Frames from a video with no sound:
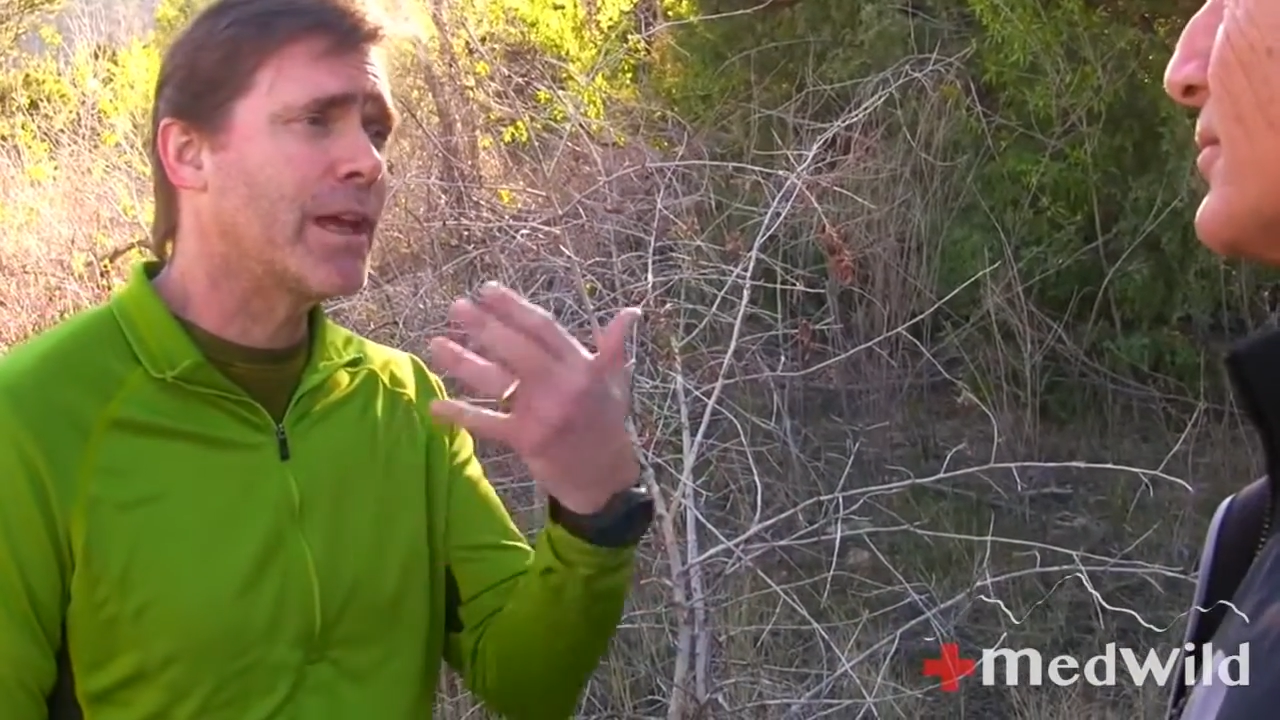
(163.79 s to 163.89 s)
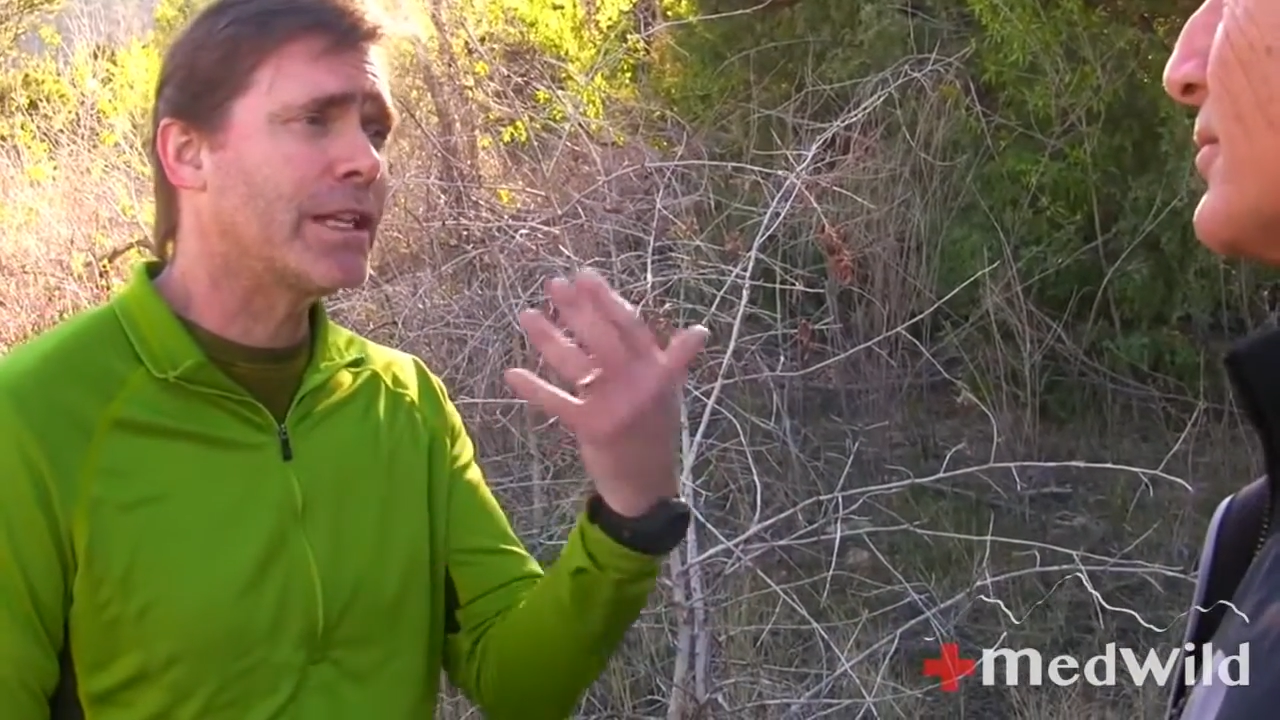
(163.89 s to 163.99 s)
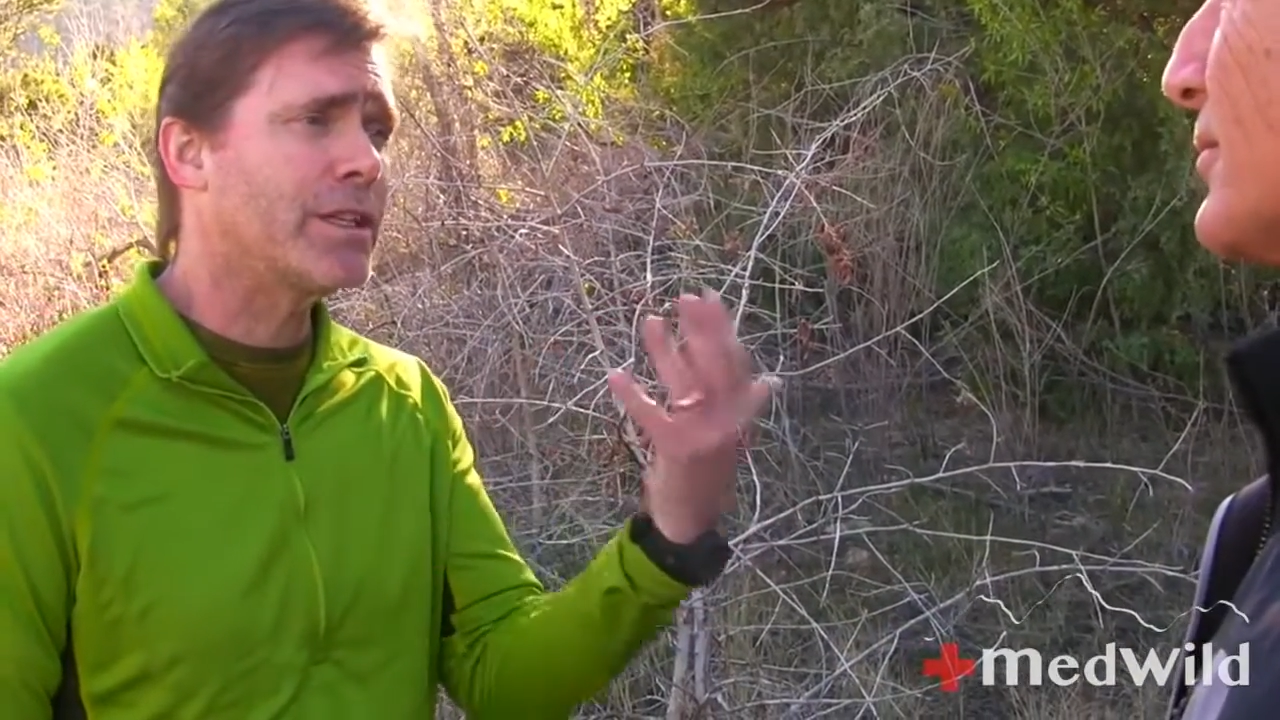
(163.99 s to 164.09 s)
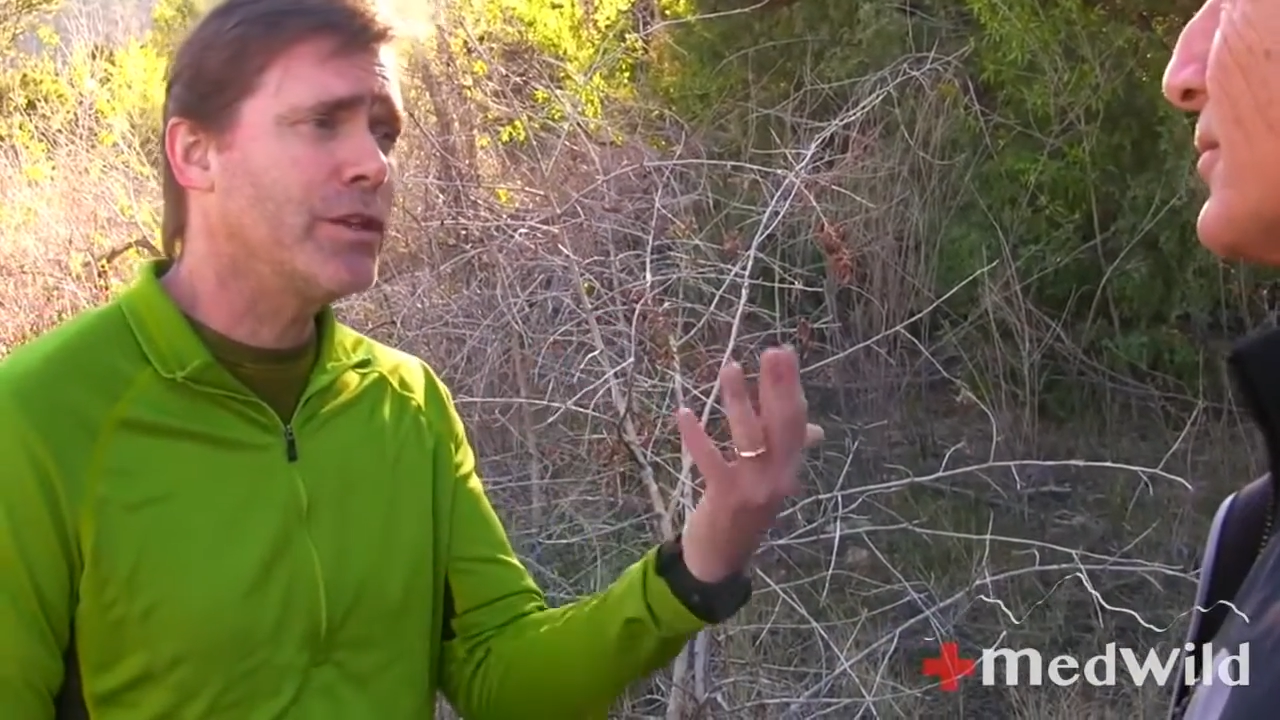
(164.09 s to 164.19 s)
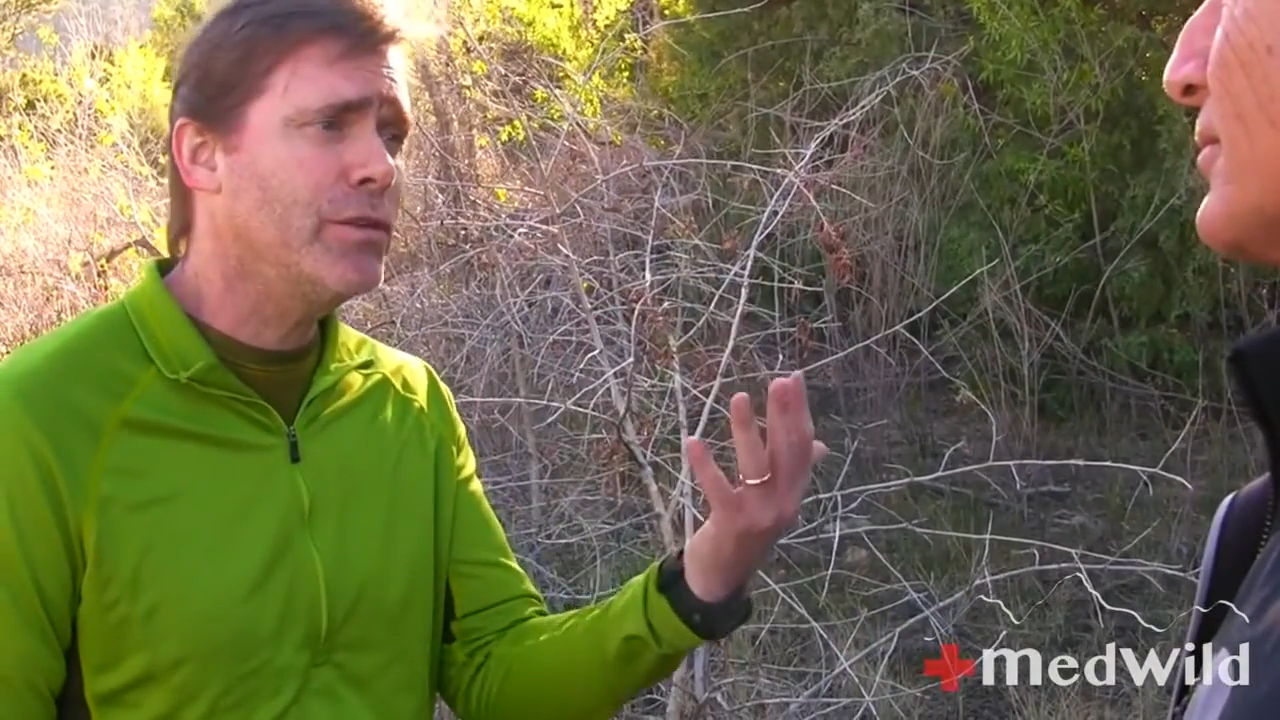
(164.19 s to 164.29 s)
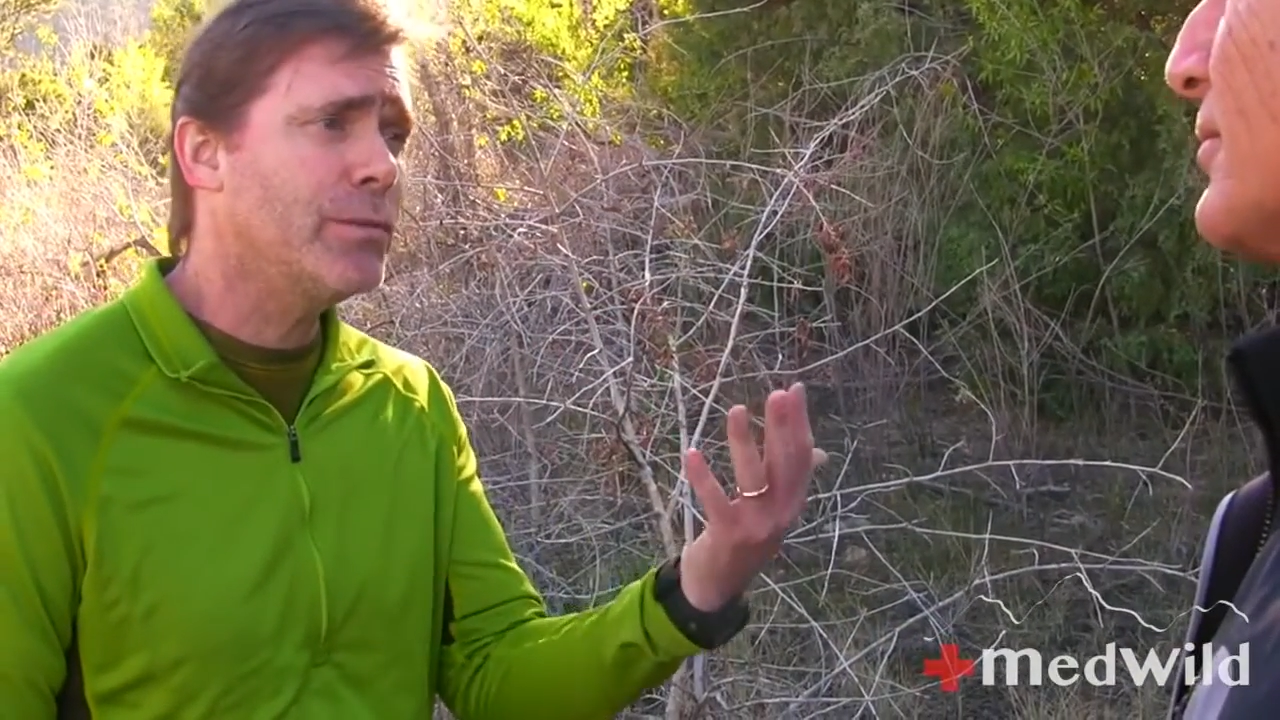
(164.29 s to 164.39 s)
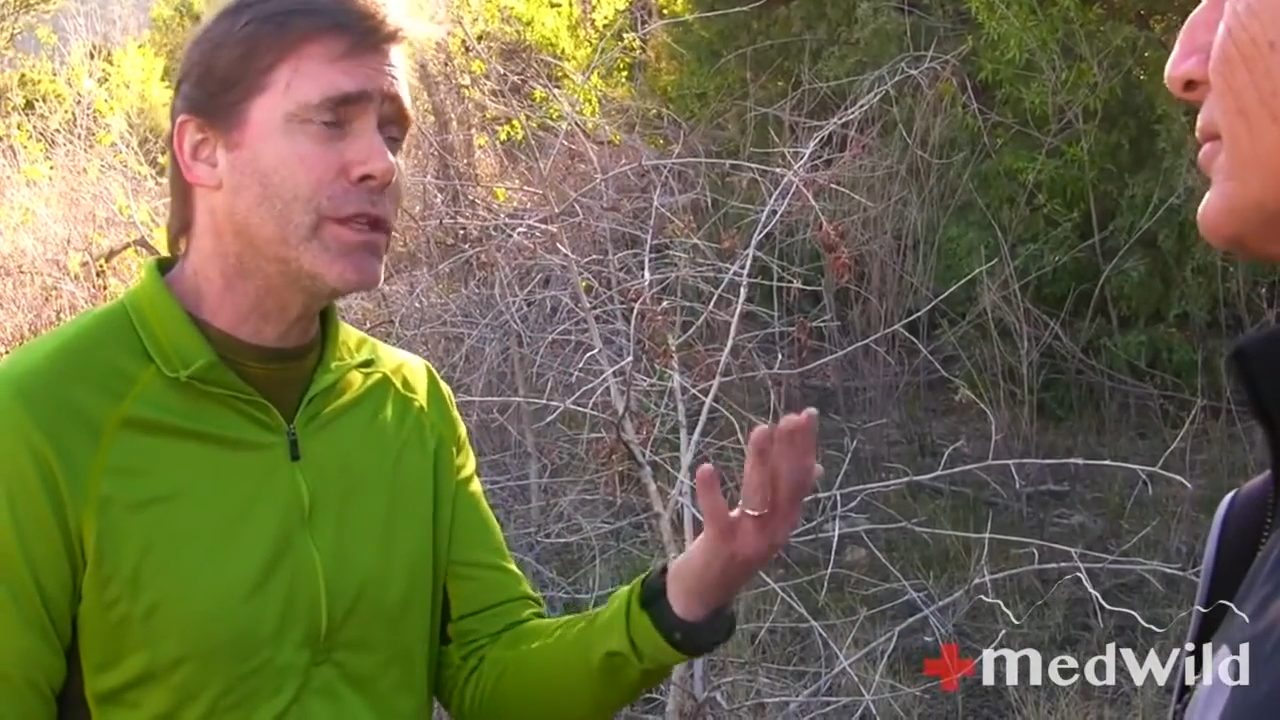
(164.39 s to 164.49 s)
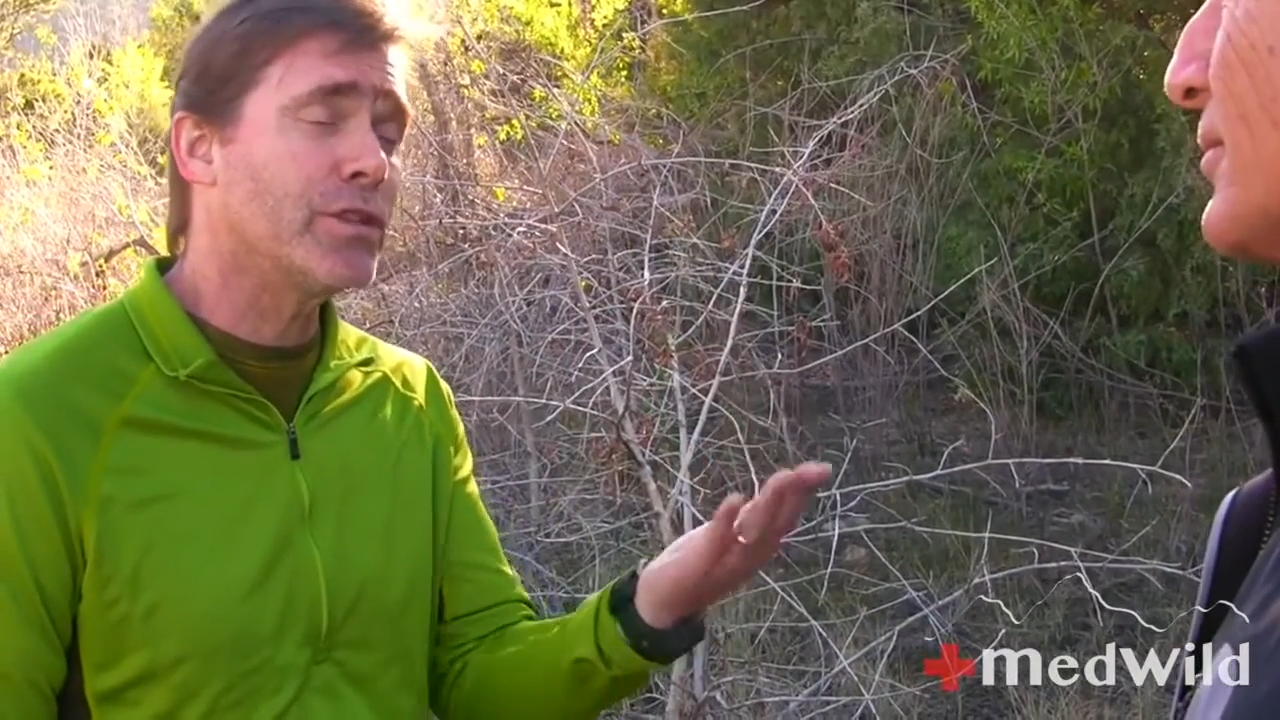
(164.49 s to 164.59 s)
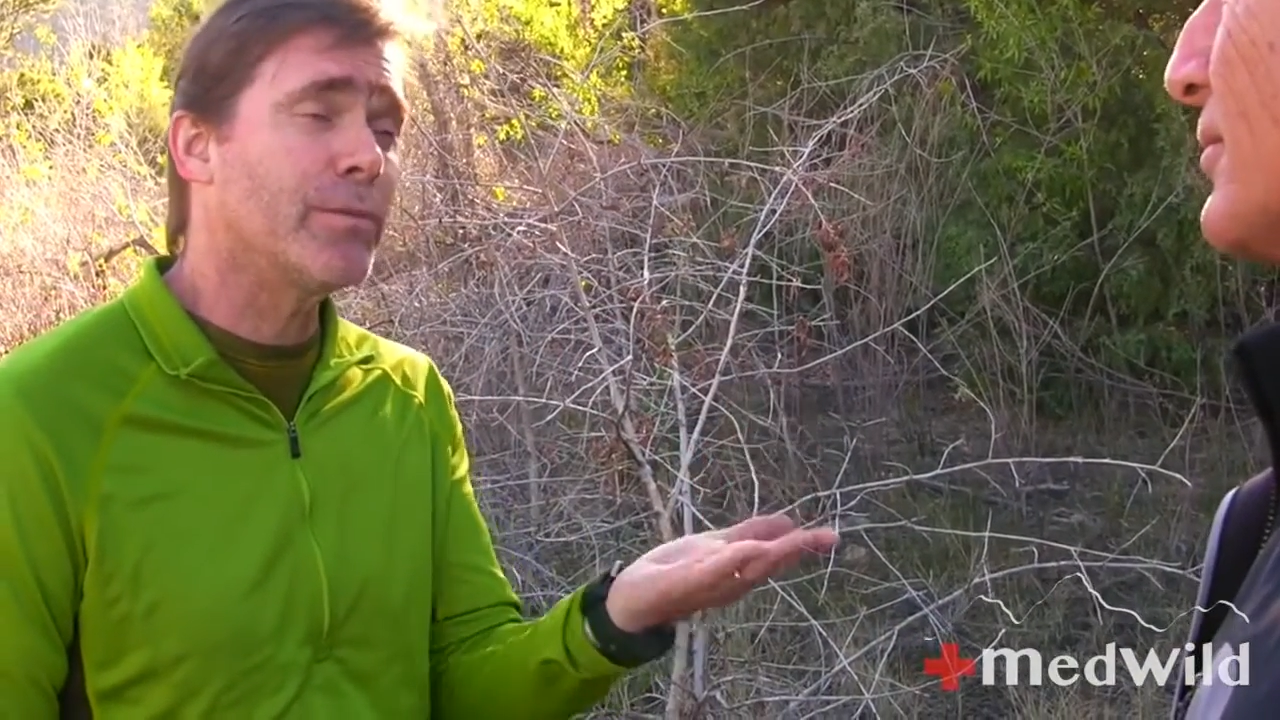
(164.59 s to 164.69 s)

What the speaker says: that to humans,